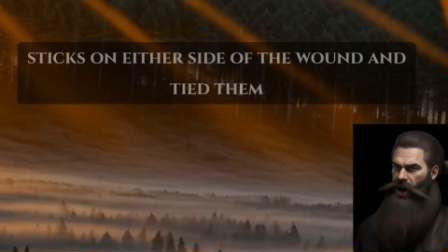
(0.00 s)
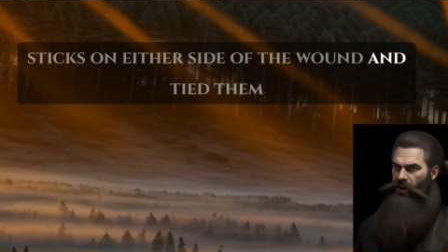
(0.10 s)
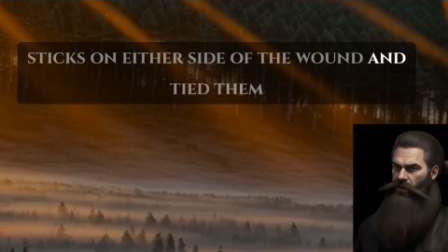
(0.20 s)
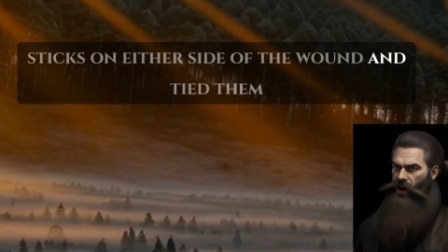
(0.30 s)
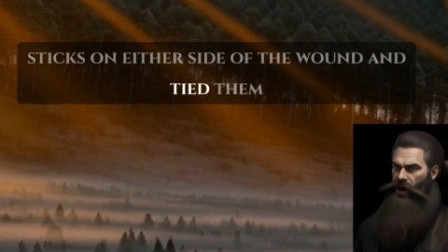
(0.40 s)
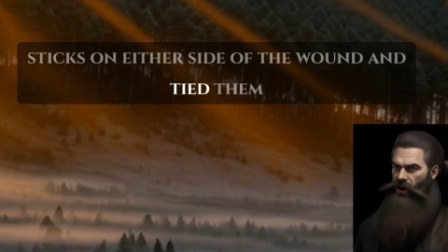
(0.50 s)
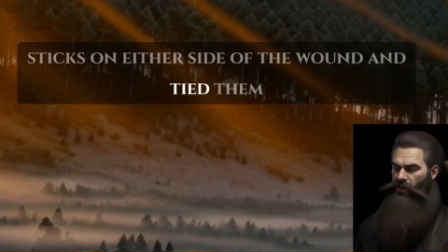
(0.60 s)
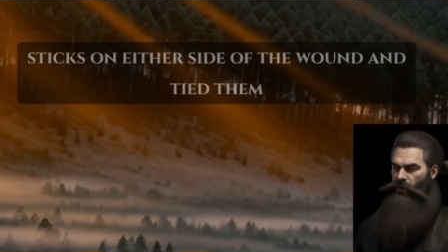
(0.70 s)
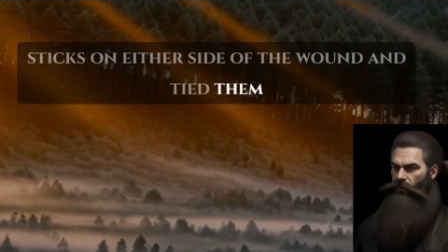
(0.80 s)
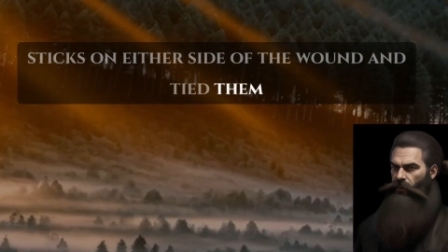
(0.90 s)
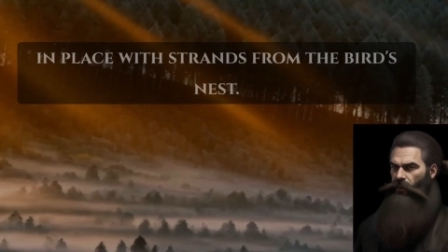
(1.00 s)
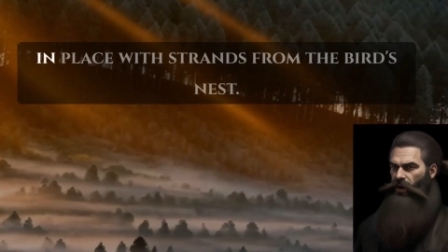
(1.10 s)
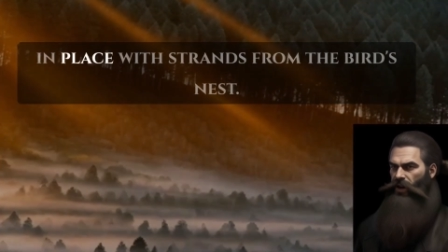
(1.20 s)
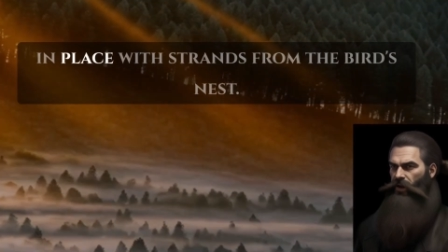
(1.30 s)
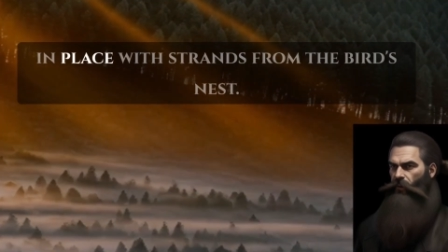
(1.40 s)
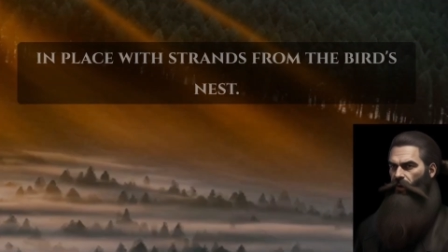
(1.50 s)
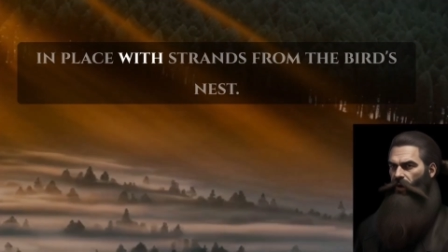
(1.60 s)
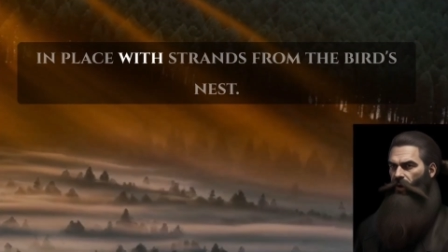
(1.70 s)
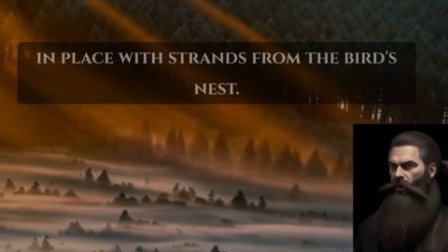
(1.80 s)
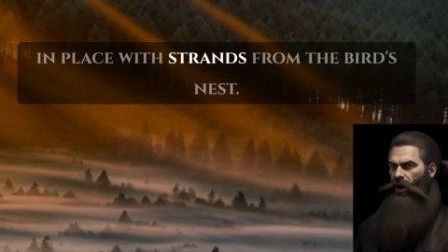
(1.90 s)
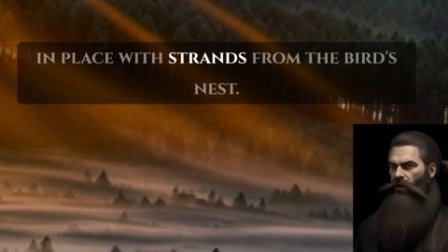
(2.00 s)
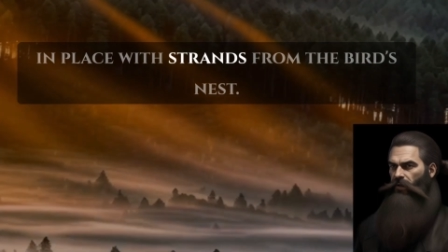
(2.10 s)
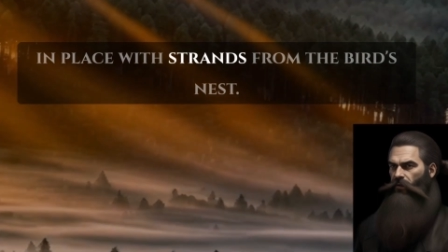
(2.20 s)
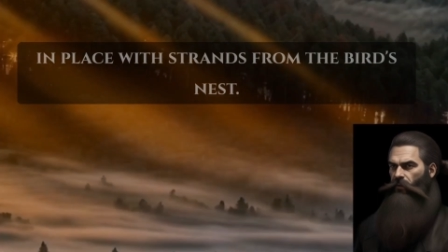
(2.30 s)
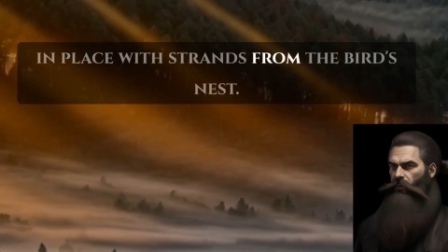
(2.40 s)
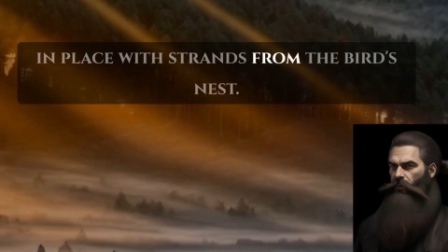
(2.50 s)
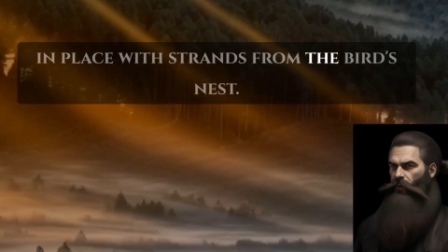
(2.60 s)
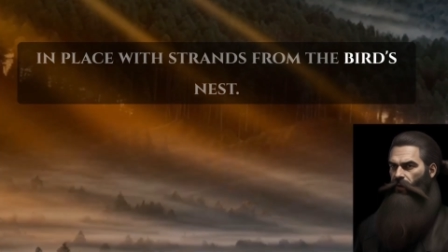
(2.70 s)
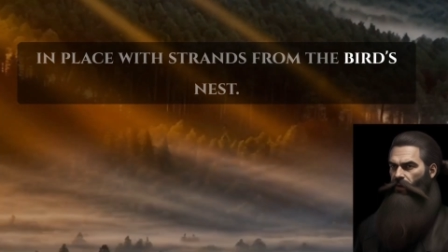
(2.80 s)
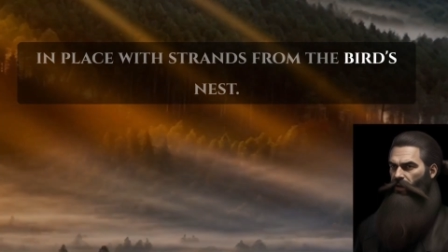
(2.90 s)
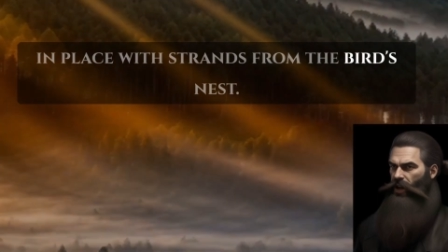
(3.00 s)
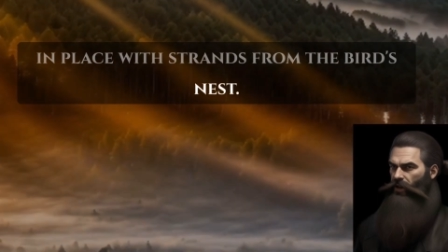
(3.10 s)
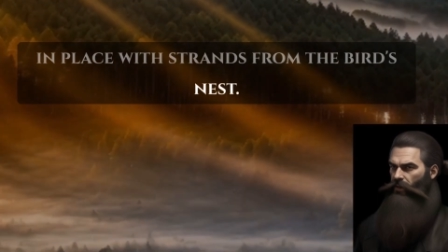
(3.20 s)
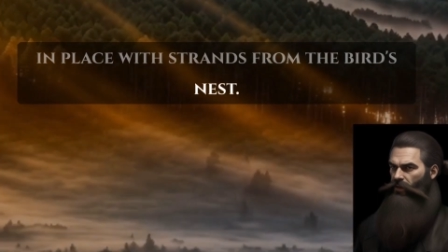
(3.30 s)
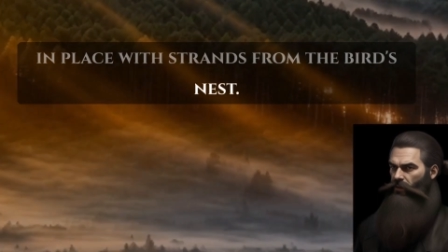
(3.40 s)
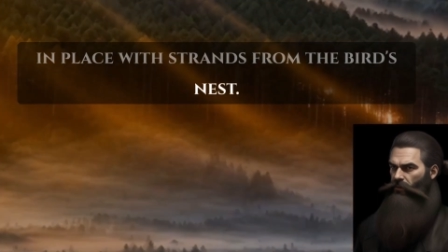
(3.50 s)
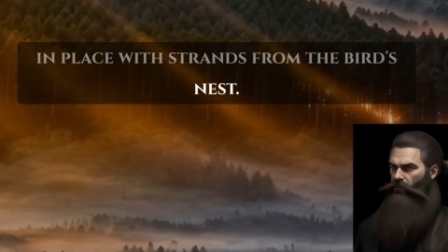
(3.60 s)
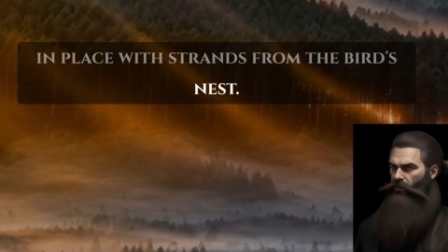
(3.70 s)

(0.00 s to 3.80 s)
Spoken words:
and tied them in place with strands from the bird's nest.